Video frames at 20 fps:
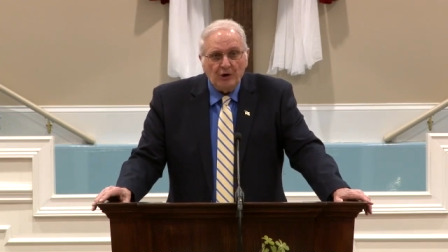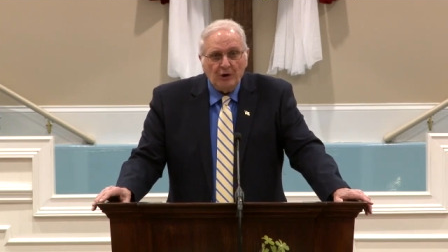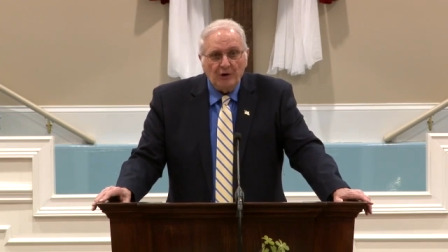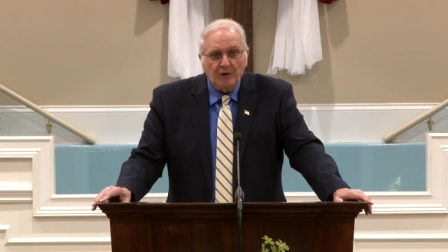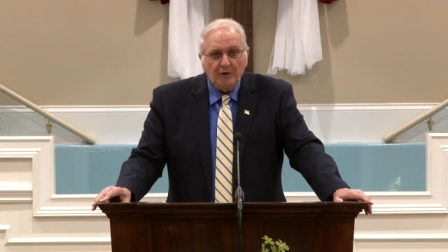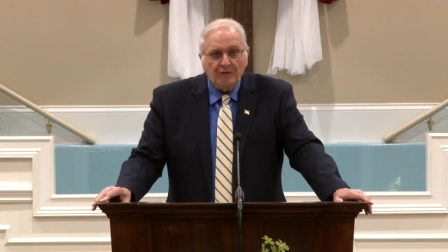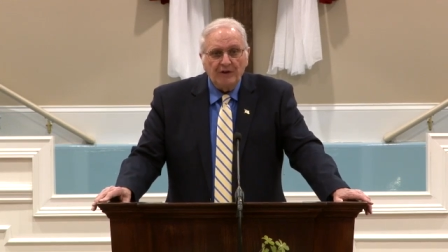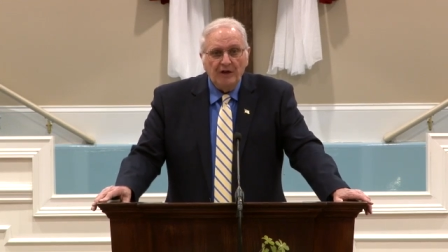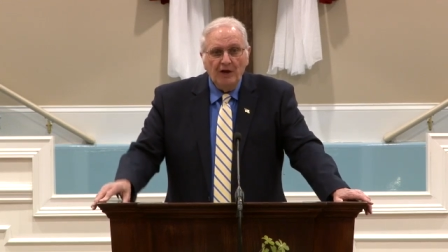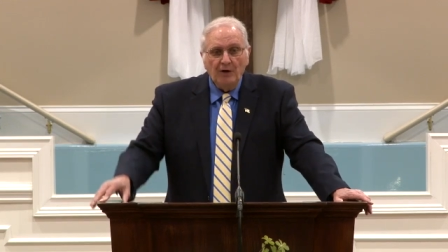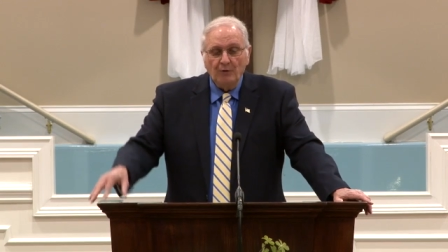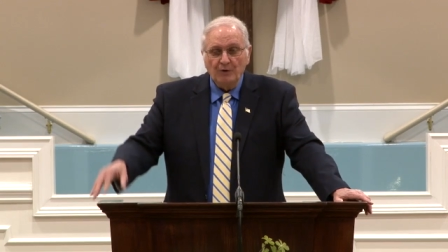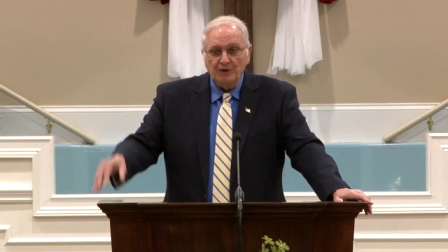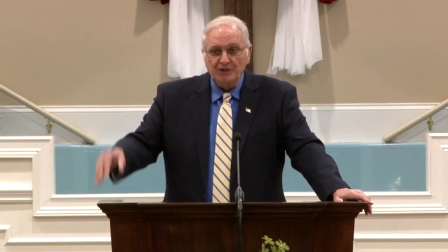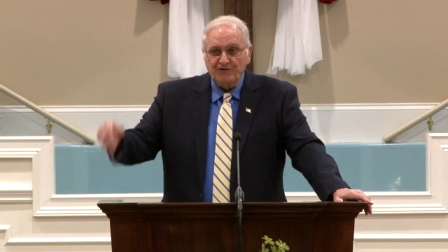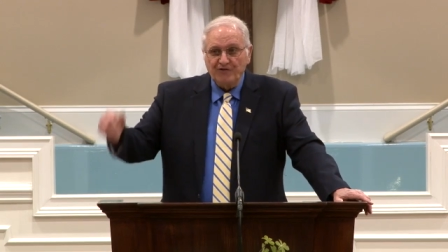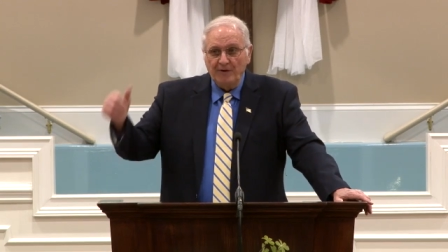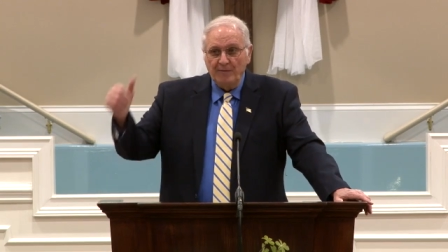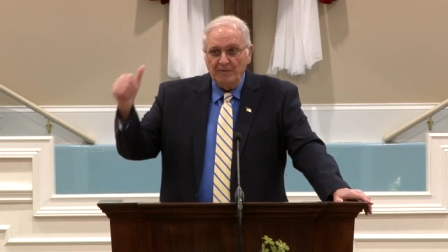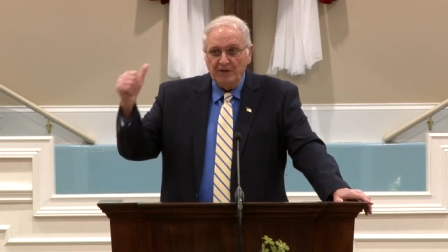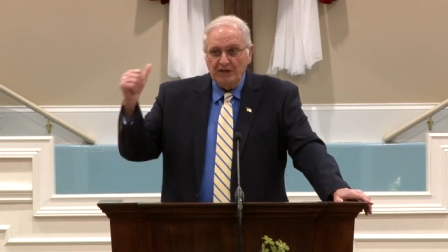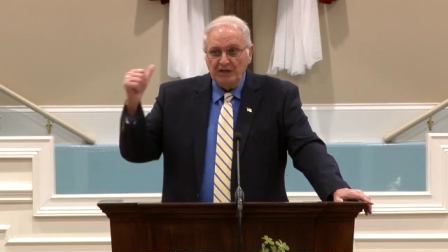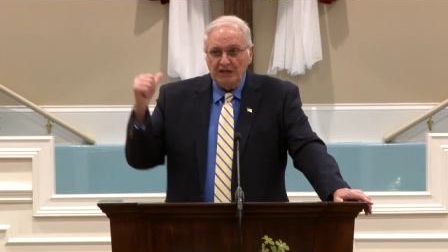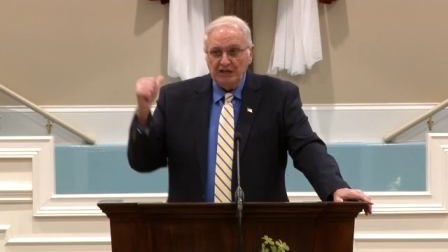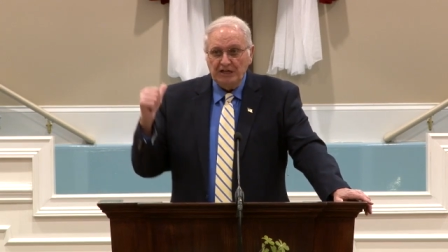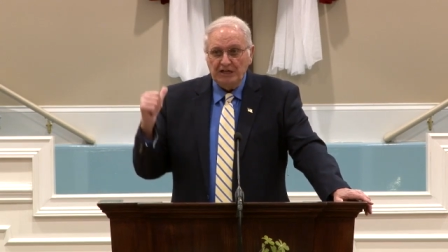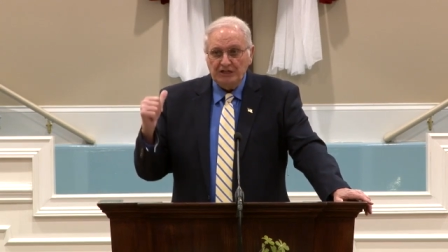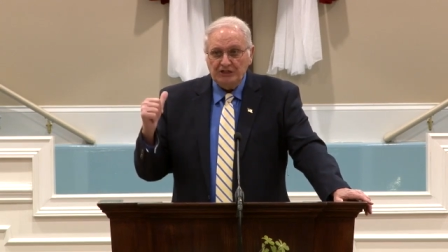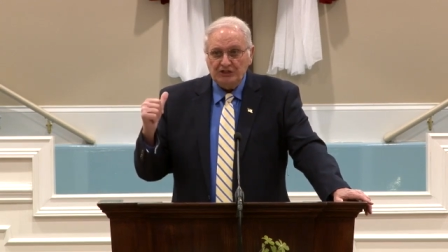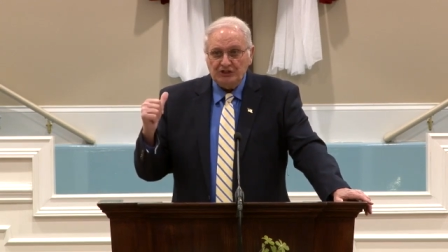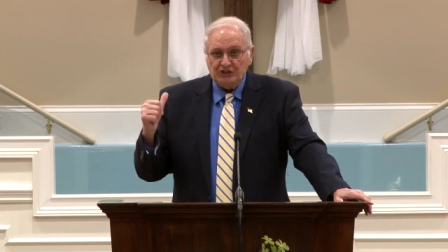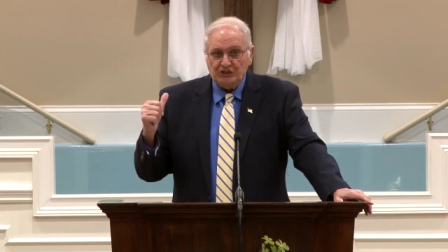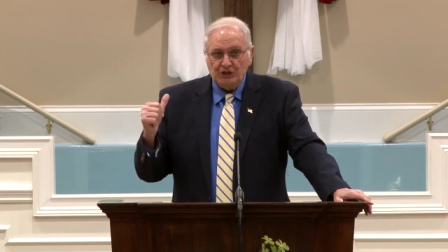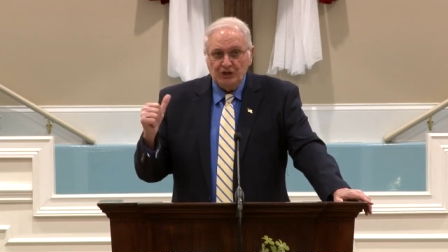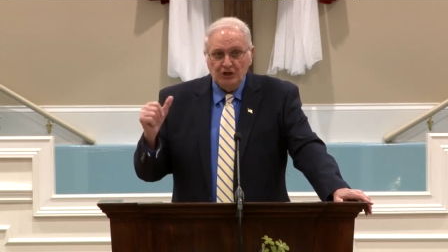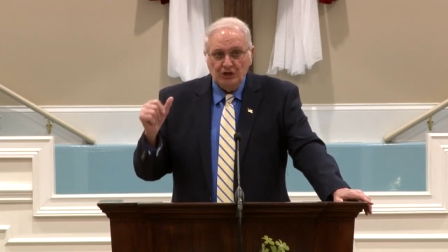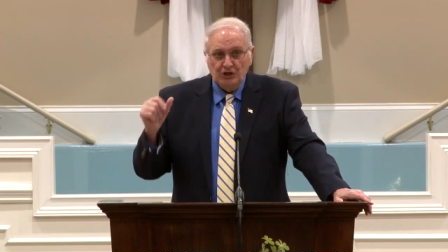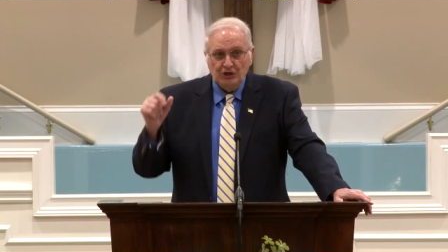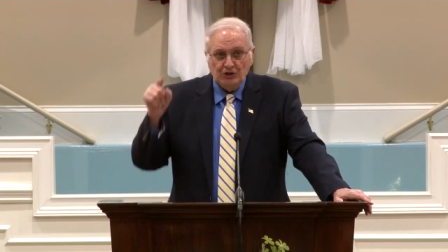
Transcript: earth was from the east